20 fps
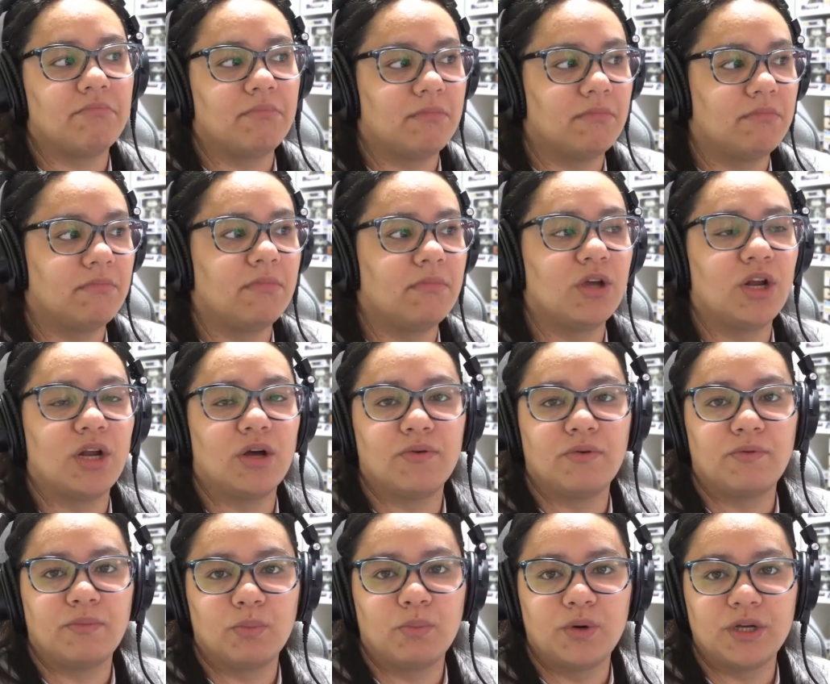you know,
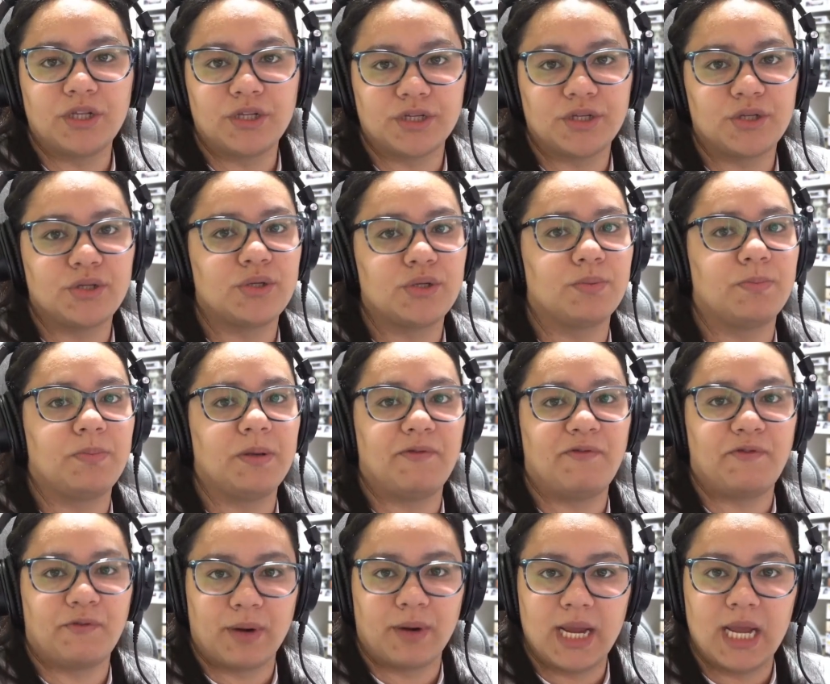witches should be
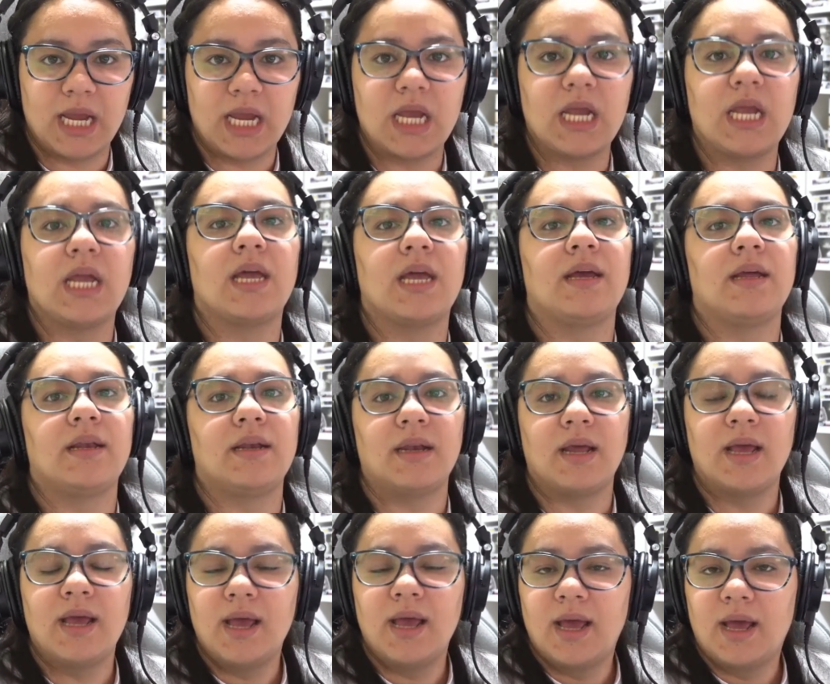free, and,
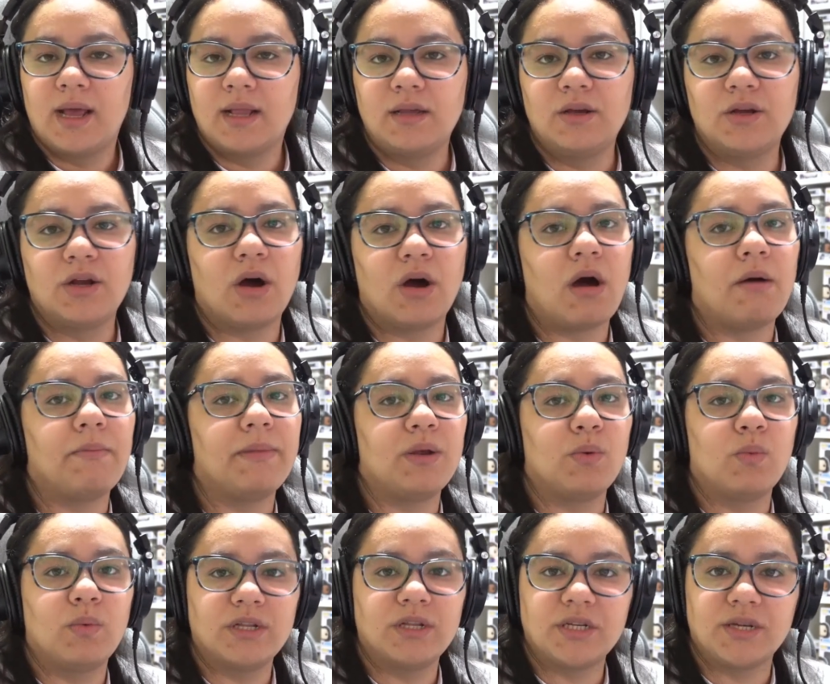you know, how many
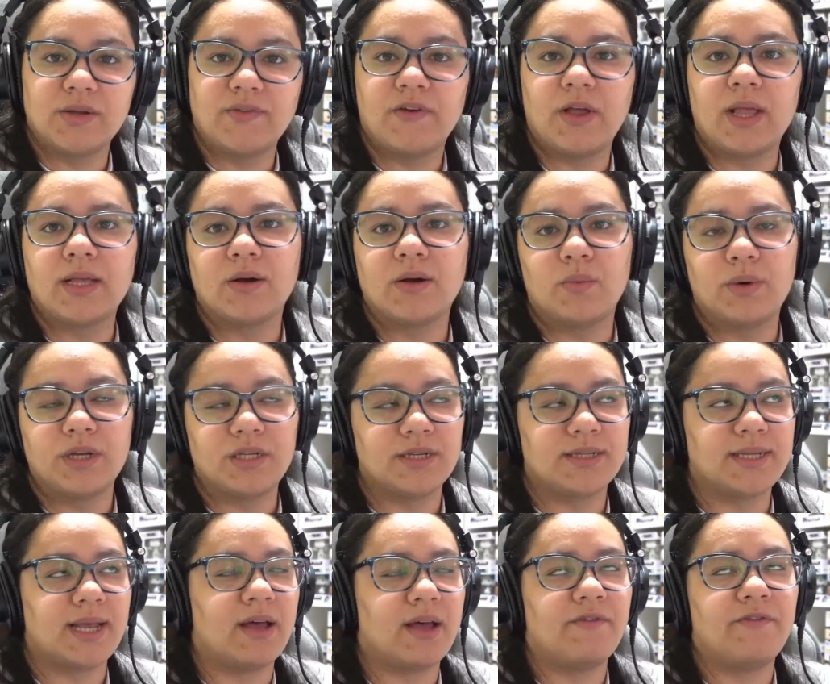
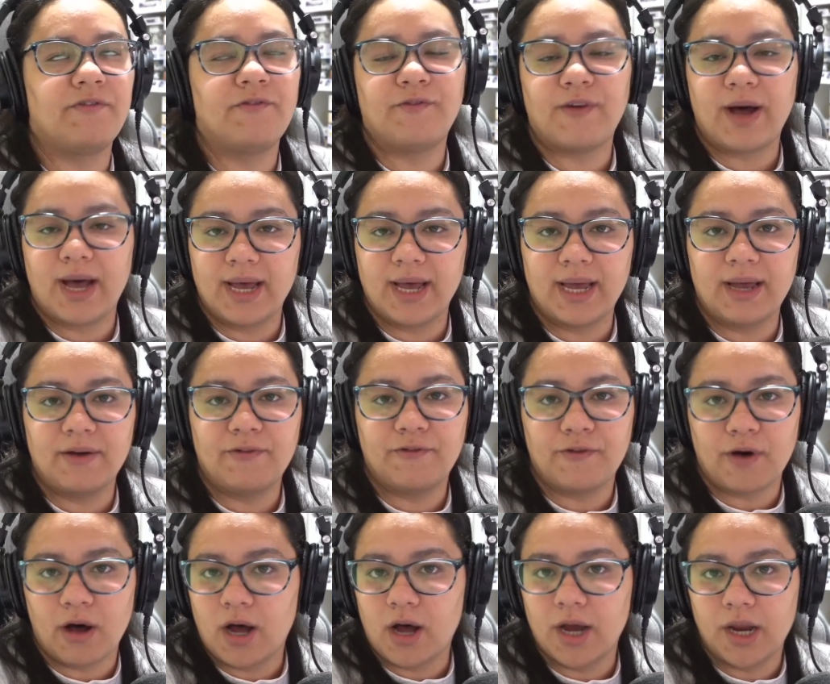witches have fought
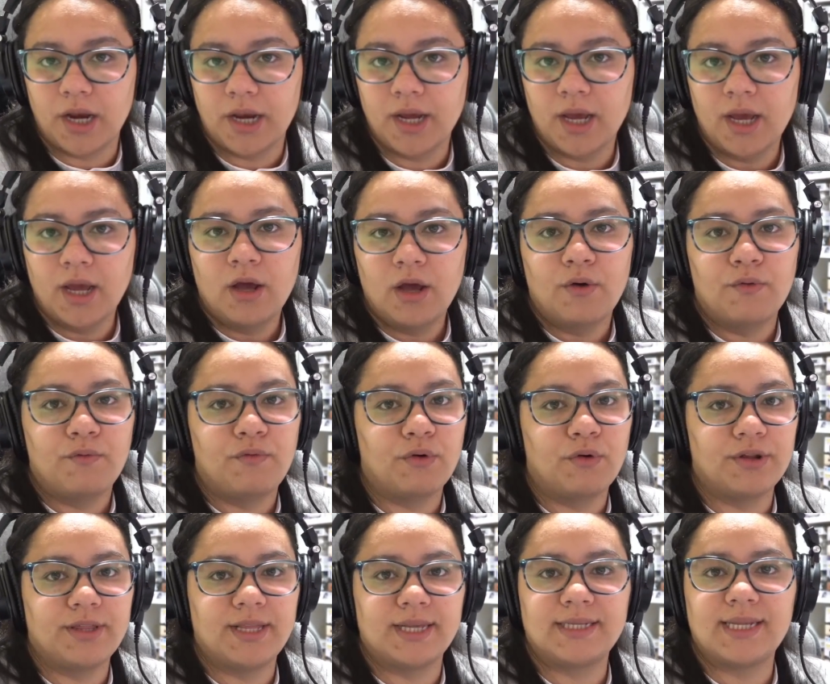for
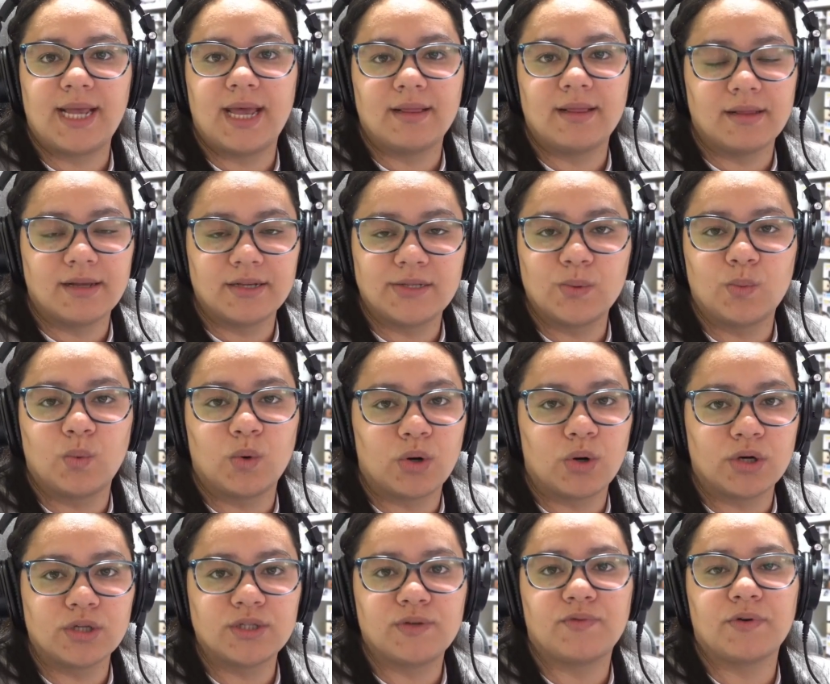this endless
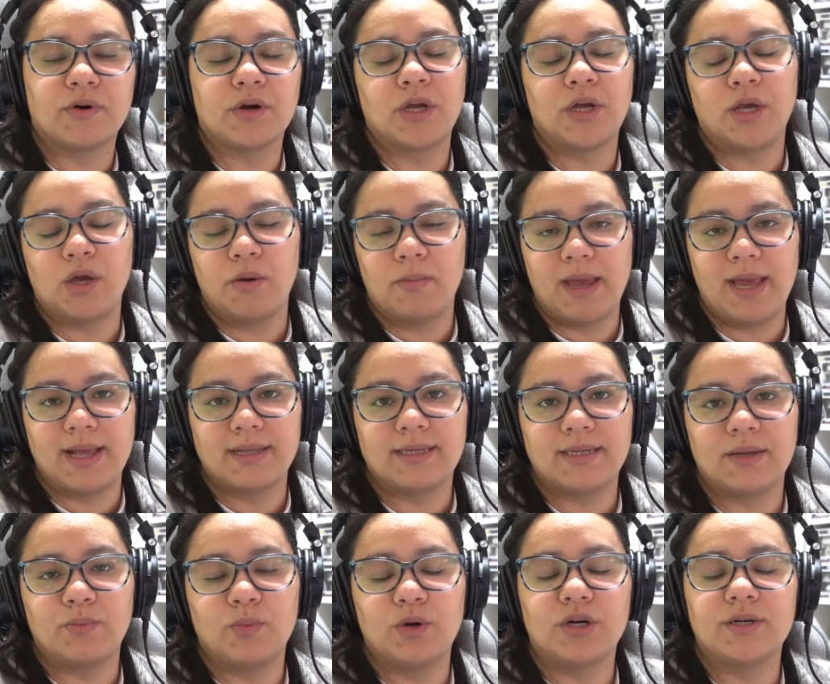wars for humans,
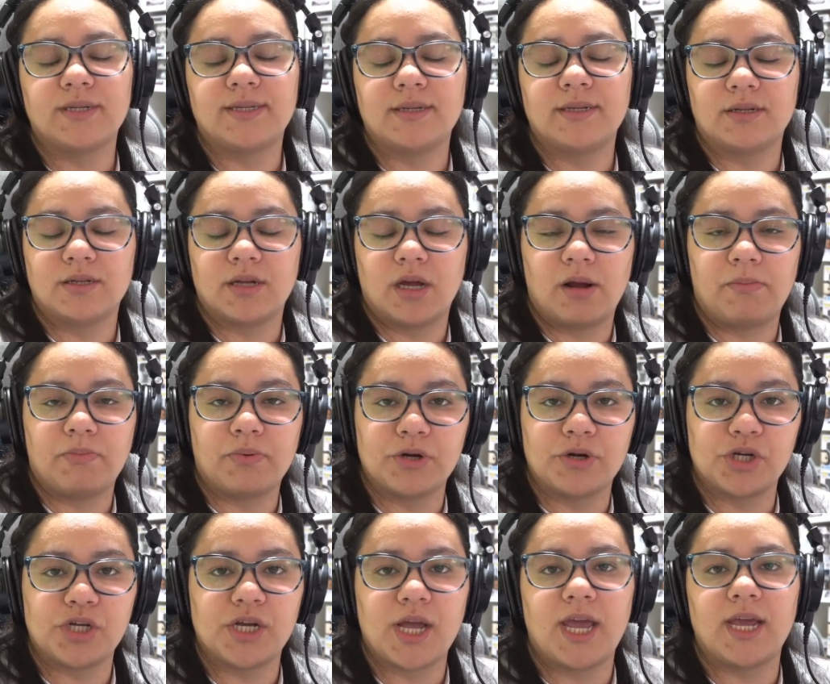and we're still not
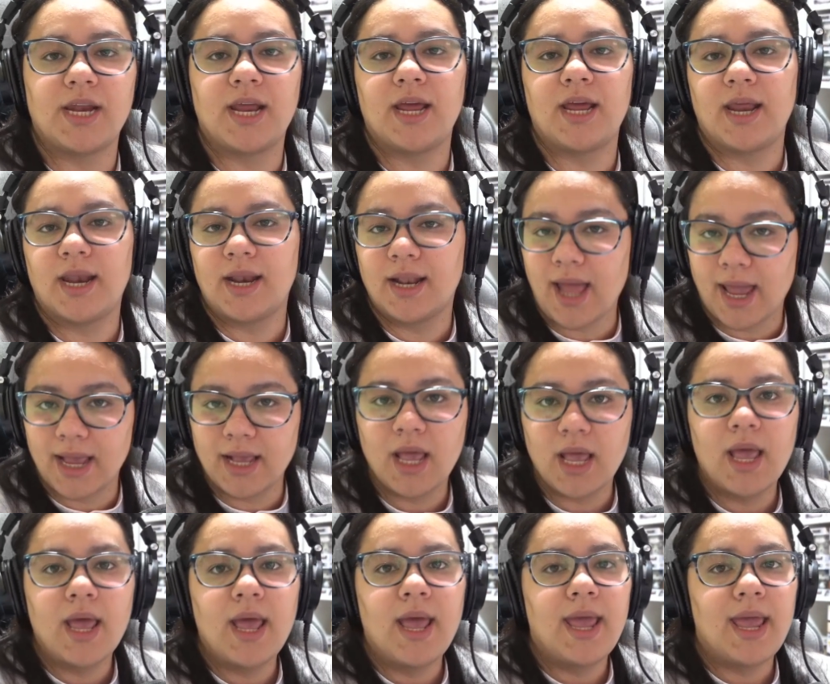appreciated. And, like,
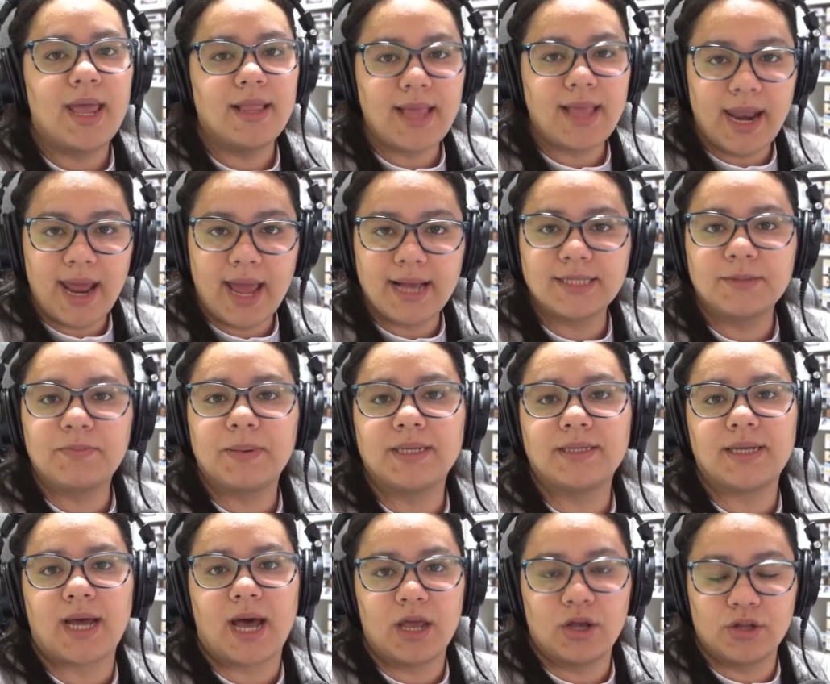in that
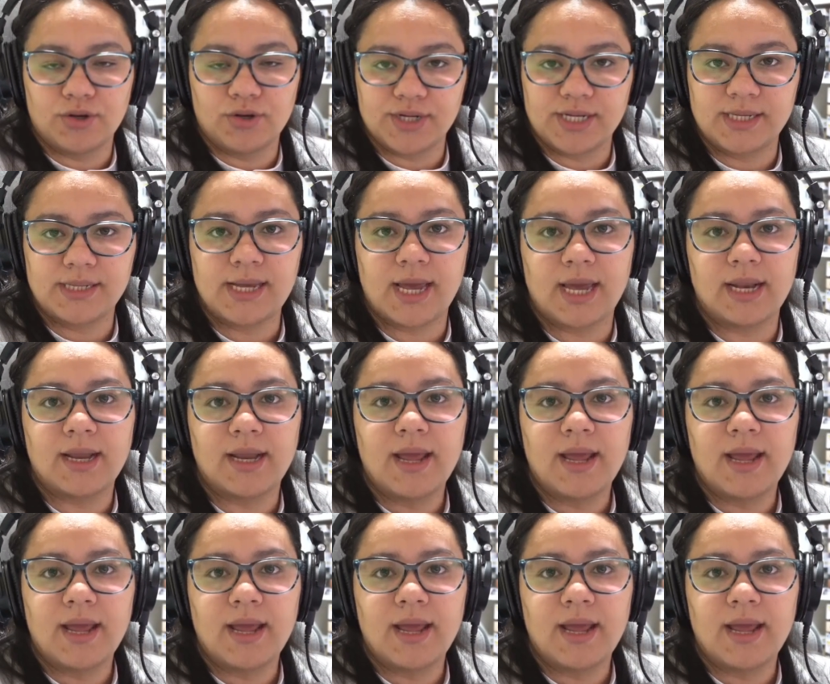aspect, I understand.